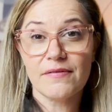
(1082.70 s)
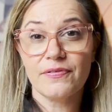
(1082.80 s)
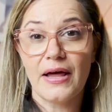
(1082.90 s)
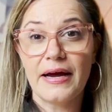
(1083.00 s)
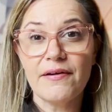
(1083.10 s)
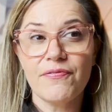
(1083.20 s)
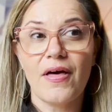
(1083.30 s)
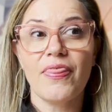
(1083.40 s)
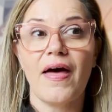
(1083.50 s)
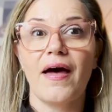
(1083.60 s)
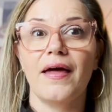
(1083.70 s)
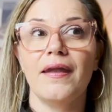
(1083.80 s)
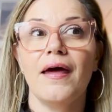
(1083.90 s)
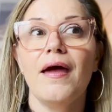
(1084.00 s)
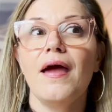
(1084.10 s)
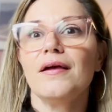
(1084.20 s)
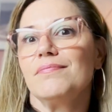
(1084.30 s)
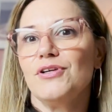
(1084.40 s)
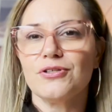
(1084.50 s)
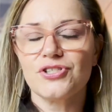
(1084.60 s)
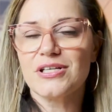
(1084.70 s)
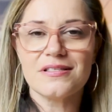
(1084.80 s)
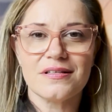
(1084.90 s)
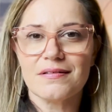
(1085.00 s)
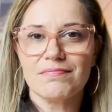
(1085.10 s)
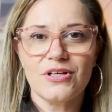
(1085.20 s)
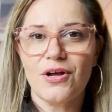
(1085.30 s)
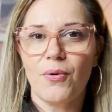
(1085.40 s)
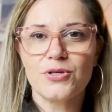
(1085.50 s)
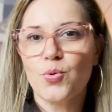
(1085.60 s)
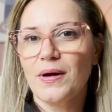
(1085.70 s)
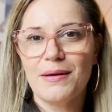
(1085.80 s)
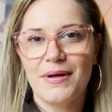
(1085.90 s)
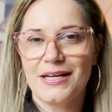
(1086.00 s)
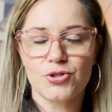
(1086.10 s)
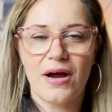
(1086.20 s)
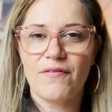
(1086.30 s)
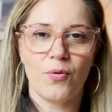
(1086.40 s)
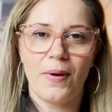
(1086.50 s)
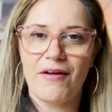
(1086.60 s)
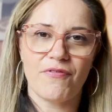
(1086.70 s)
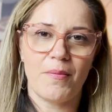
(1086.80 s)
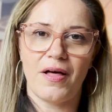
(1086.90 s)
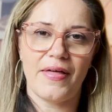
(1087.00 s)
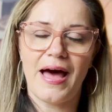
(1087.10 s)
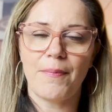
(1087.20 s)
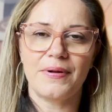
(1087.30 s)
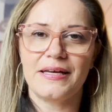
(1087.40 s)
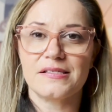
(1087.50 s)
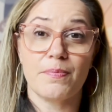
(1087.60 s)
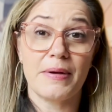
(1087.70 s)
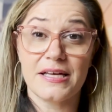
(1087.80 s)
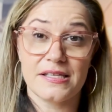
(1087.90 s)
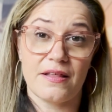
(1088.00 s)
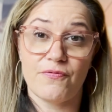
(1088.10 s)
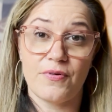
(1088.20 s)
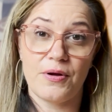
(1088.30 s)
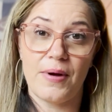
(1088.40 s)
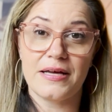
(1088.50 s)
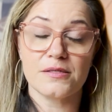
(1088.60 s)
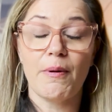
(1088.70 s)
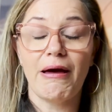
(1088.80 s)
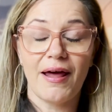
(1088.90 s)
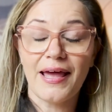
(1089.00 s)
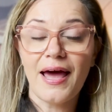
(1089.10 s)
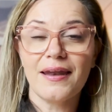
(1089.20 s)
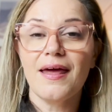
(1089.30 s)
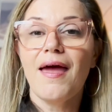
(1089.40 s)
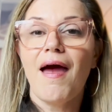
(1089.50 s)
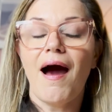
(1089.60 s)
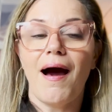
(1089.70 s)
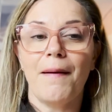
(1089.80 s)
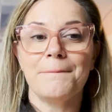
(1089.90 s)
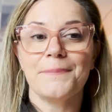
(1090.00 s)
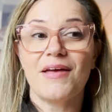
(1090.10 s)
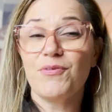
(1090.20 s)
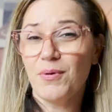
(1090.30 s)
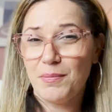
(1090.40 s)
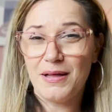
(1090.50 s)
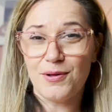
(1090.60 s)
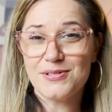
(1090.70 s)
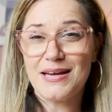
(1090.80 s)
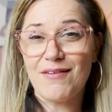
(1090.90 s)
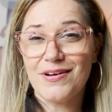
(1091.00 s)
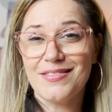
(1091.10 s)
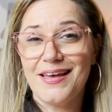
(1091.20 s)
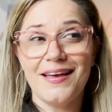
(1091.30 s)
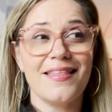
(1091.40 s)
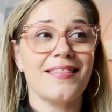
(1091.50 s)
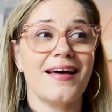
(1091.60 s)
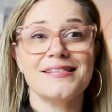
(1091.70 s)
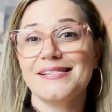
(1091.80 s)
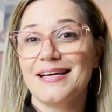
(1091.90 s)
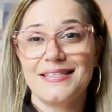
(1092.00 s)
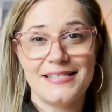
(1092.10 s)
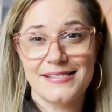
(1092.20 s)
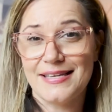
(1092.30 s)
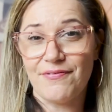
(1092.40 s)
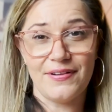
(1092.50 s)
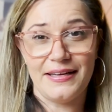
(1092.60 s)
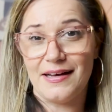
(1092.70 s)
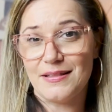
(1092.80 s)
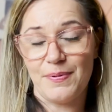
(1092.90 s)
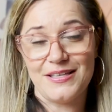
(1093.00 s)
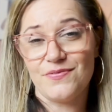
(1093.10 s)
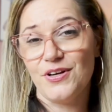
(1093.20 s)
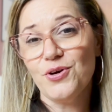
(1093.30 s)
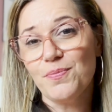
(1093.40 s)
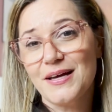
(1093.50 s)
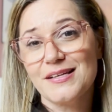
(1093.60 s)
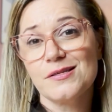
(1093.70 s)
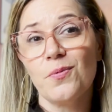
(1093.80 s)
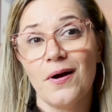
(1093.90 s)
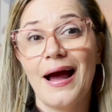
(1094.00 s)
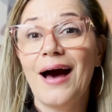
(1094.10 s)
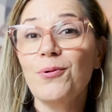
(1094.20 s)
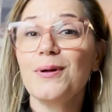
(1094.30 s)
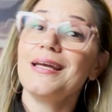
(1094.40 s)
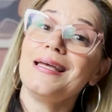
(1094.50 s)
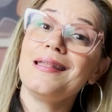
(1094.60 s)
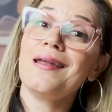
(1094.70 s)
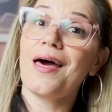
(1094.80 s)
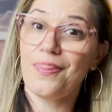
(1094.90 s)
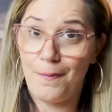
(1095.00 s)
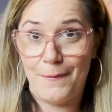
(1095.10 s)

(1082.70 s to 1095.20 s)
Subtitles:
of life, then you're just, a 20-minute drive away from all the happenings because of the freeways. But again, if you want to be close to everything, then Santee is definitely not the place for you because you are out in the